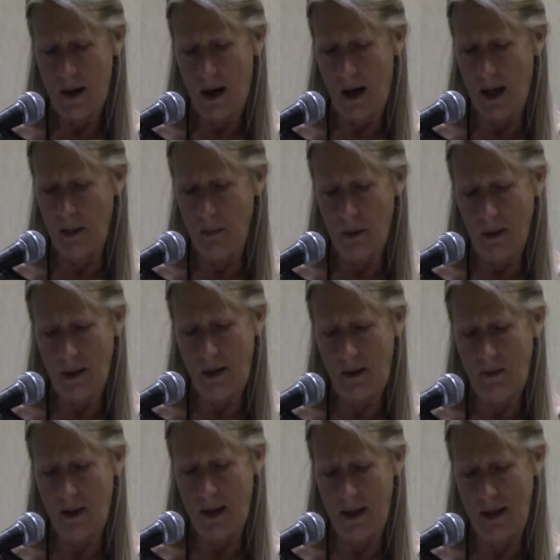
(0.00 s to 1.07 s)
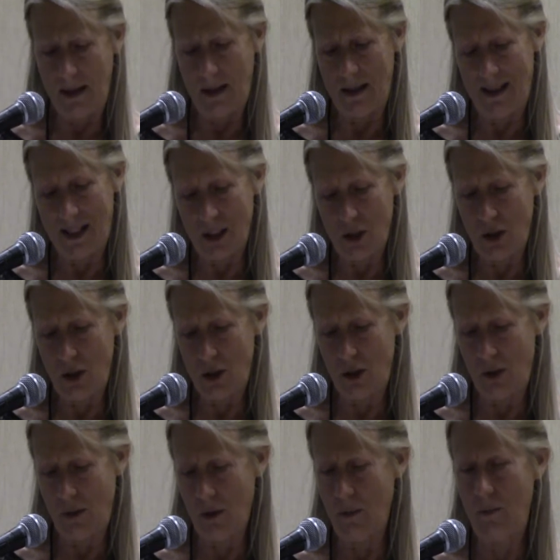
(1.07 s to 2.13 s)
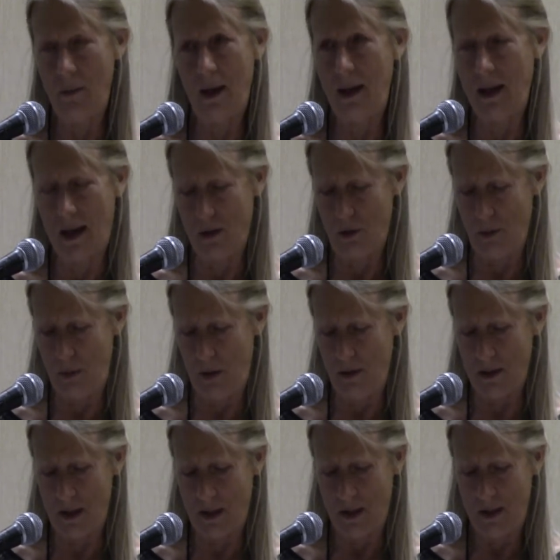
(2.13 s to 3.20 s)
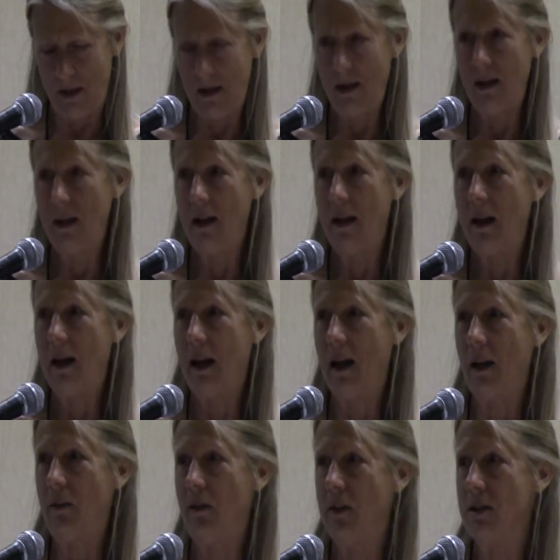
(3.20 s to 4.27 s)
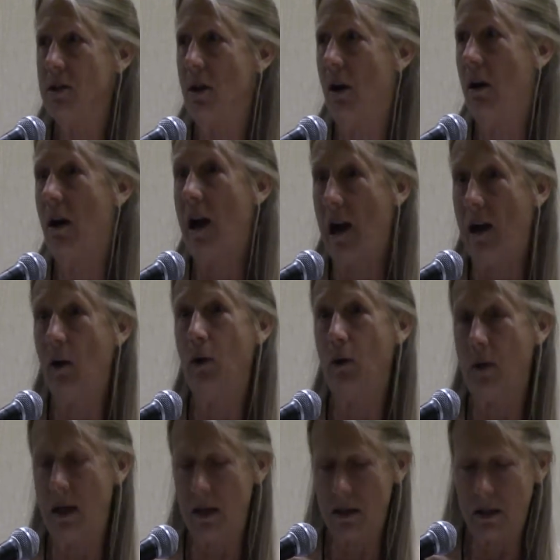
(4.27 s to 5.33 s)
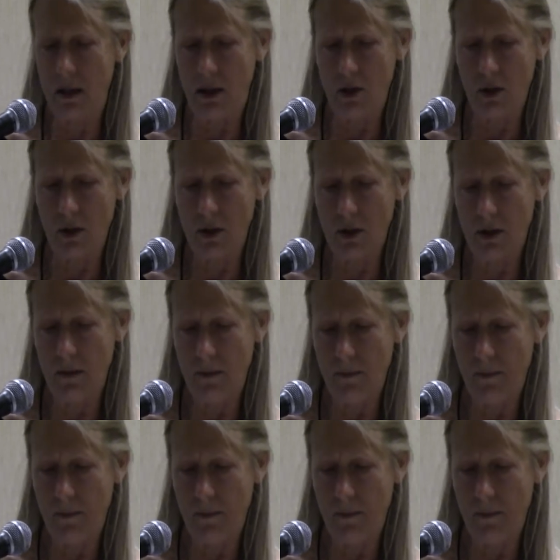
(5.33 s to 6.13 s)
I believe that in addition to their many attributes, elephants are our greatest teachers.